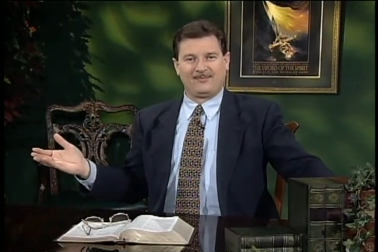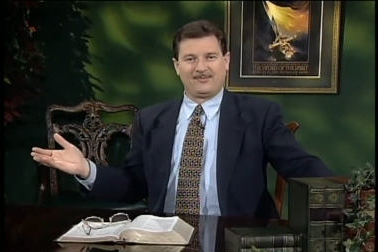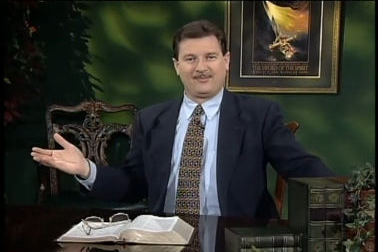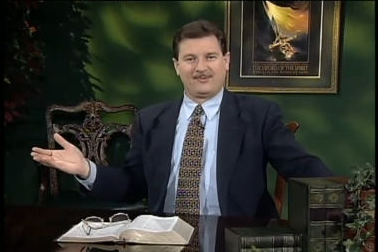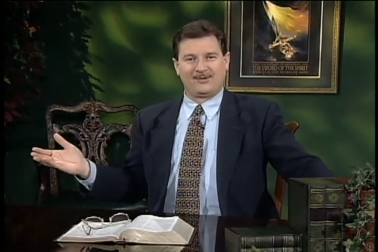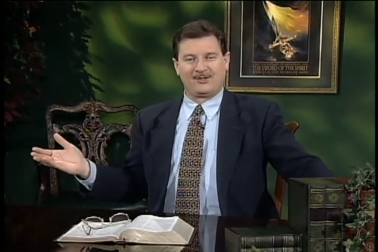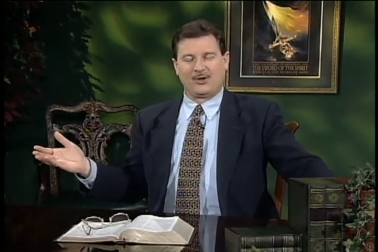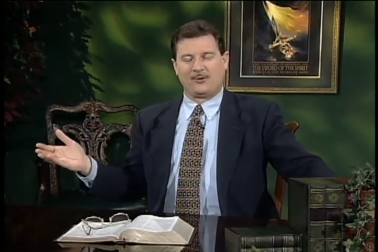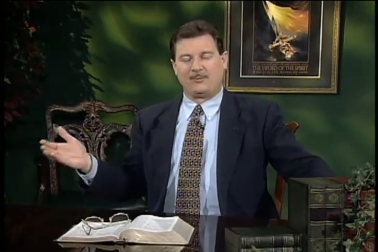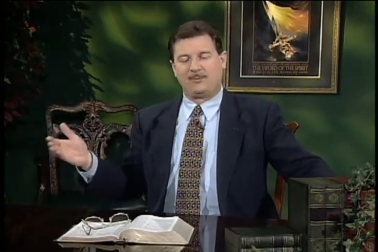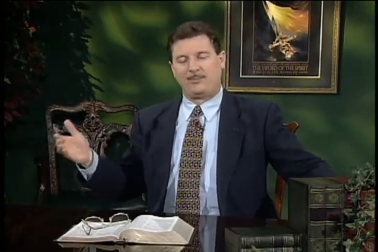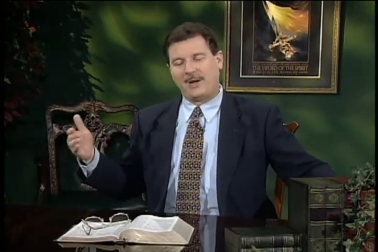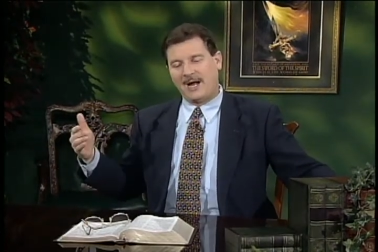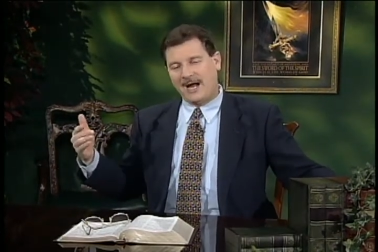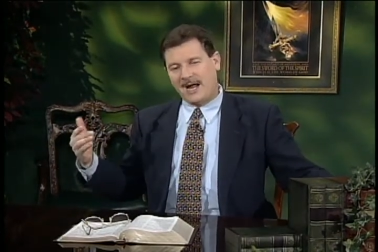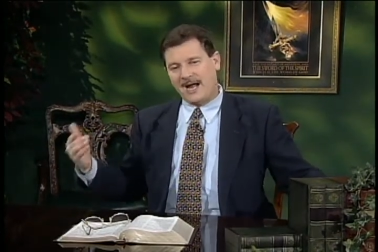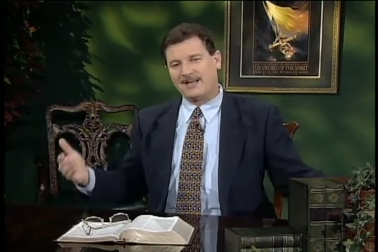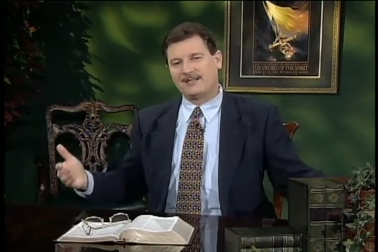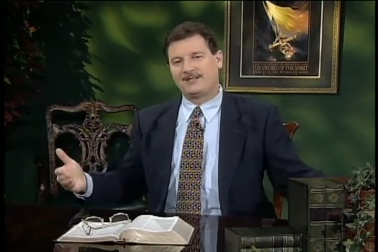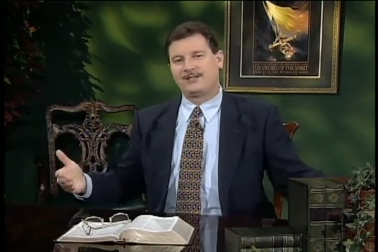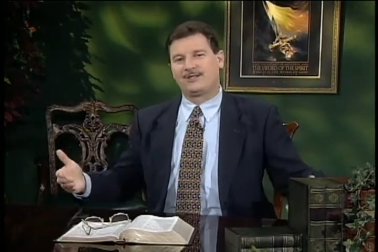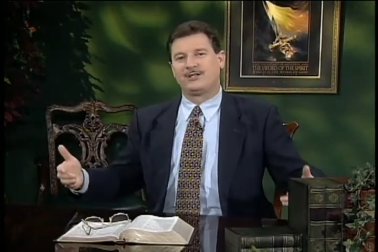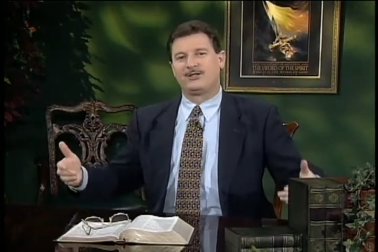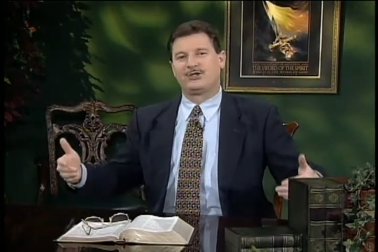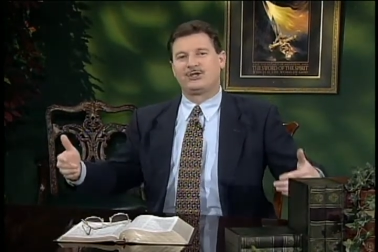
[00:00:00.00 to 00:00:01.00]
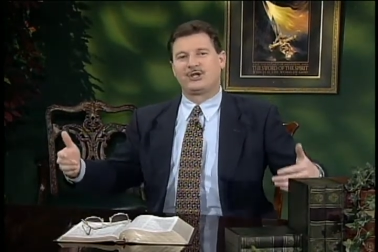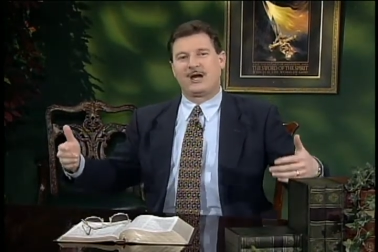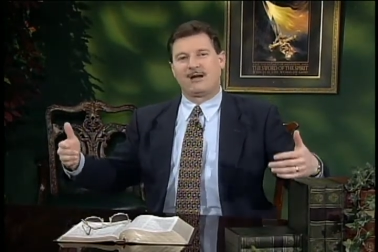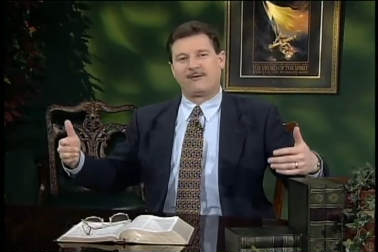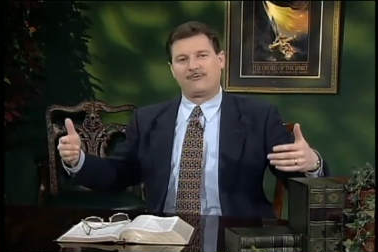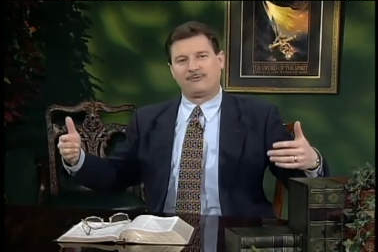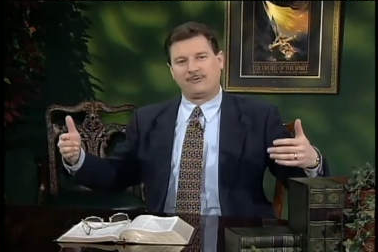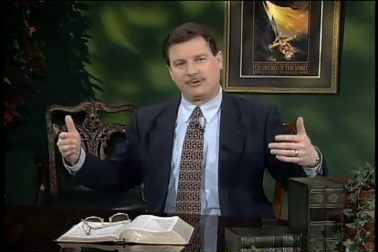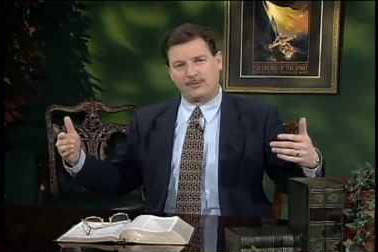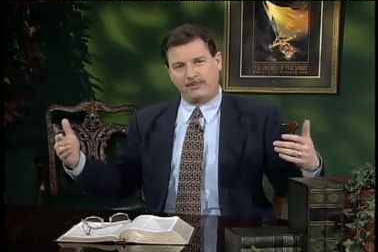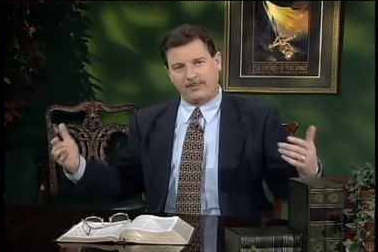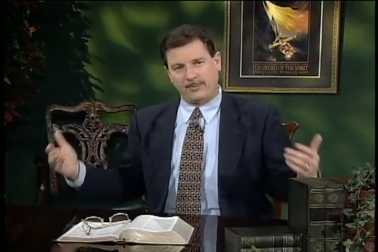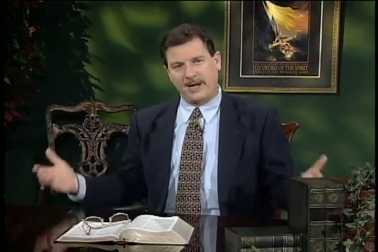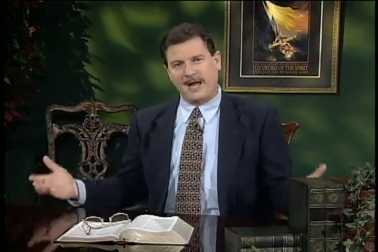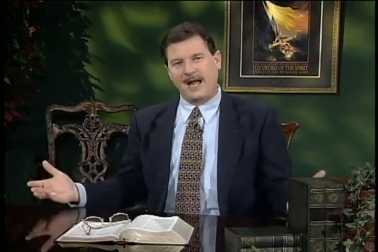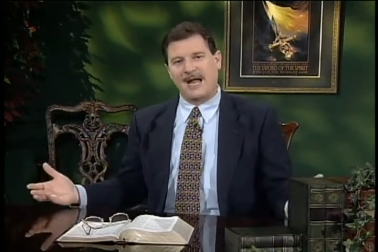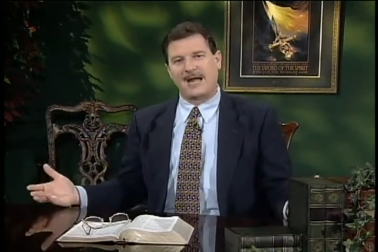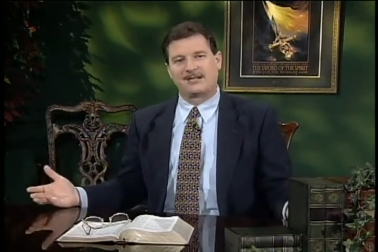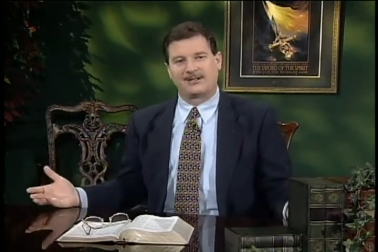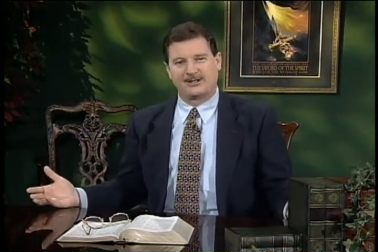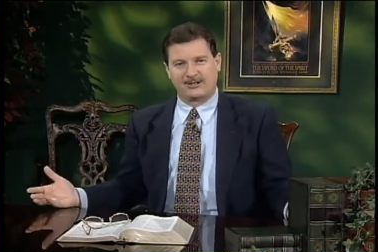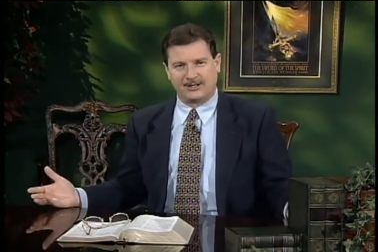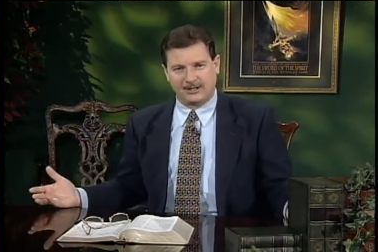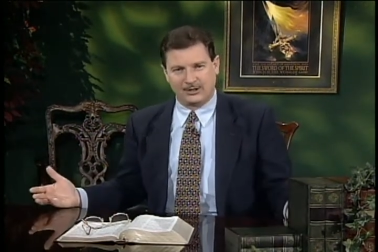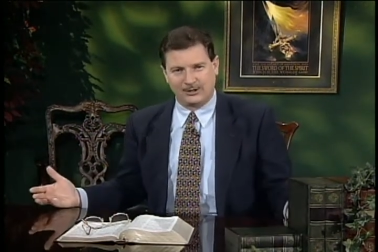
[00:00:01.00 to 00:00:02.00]
So, passage after
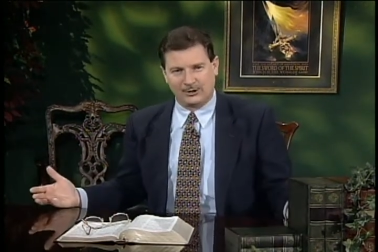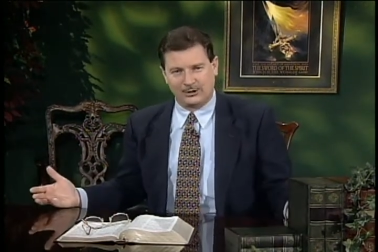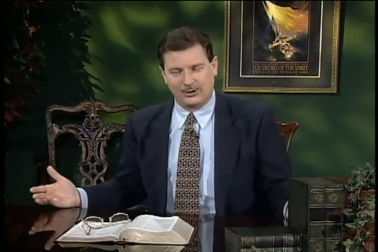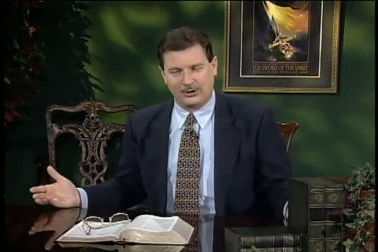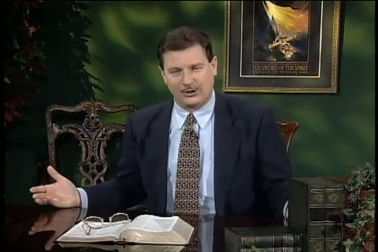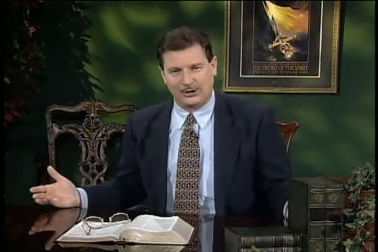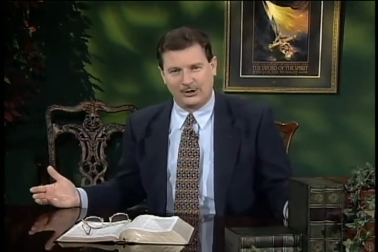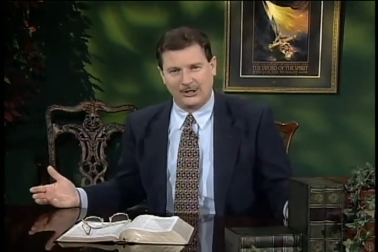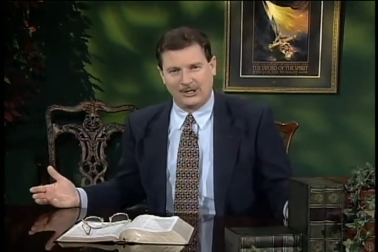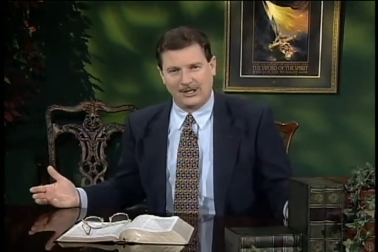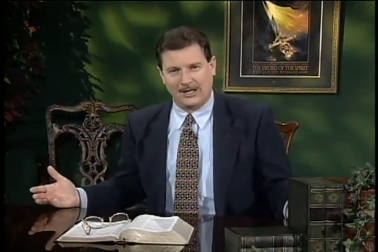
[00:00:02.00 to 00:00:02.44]
passage